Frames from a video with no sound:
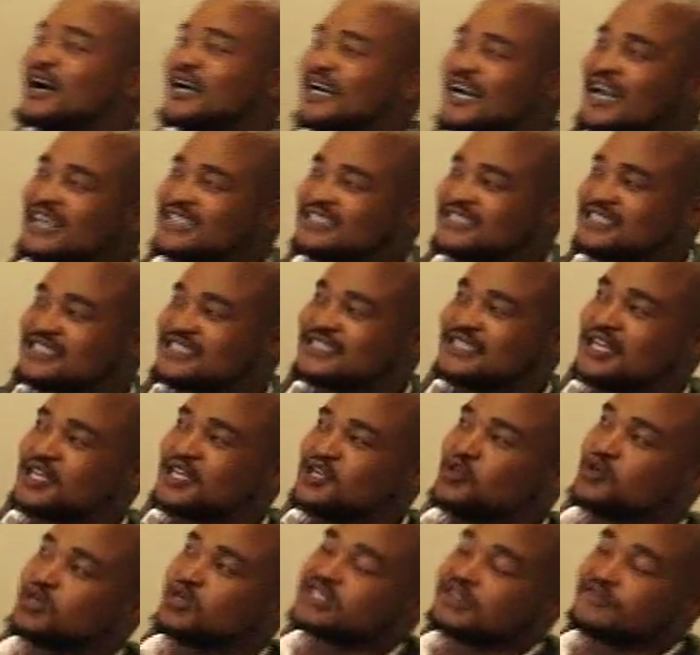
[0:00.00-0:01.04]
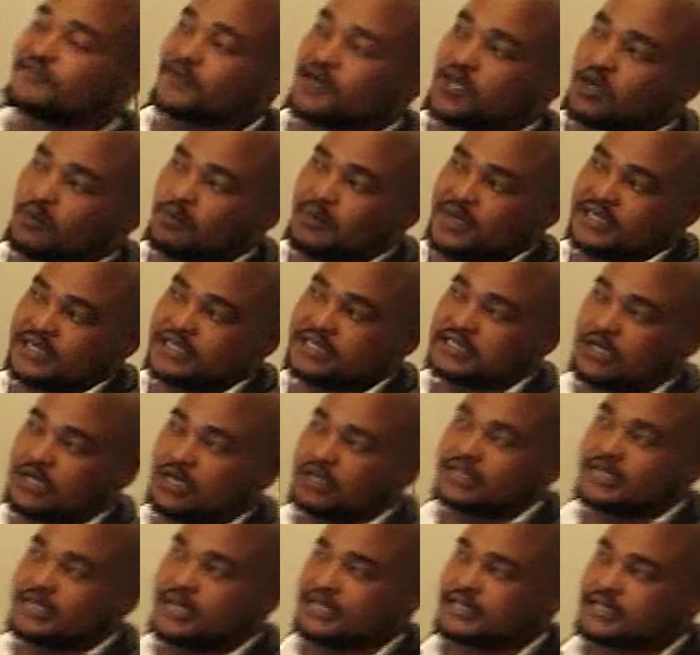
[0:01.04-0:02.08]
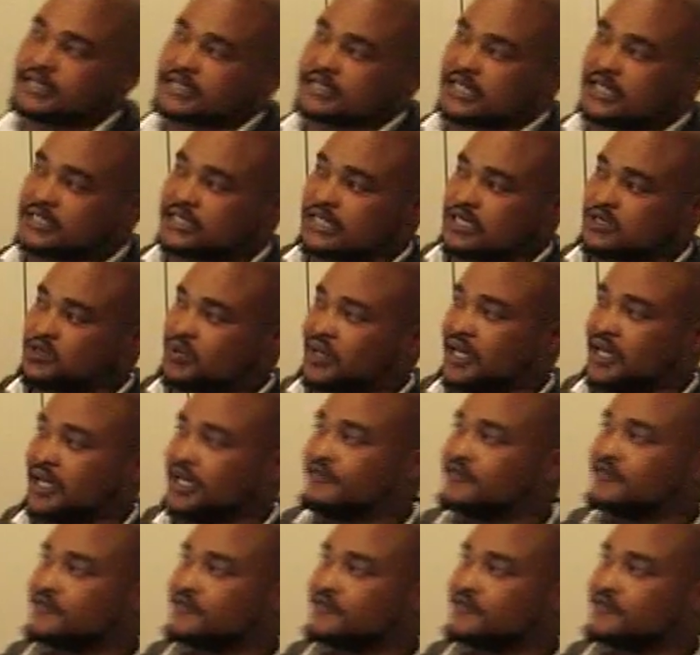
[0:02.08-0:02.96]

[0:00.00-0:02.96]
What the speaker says: All right, the new developments on the other side that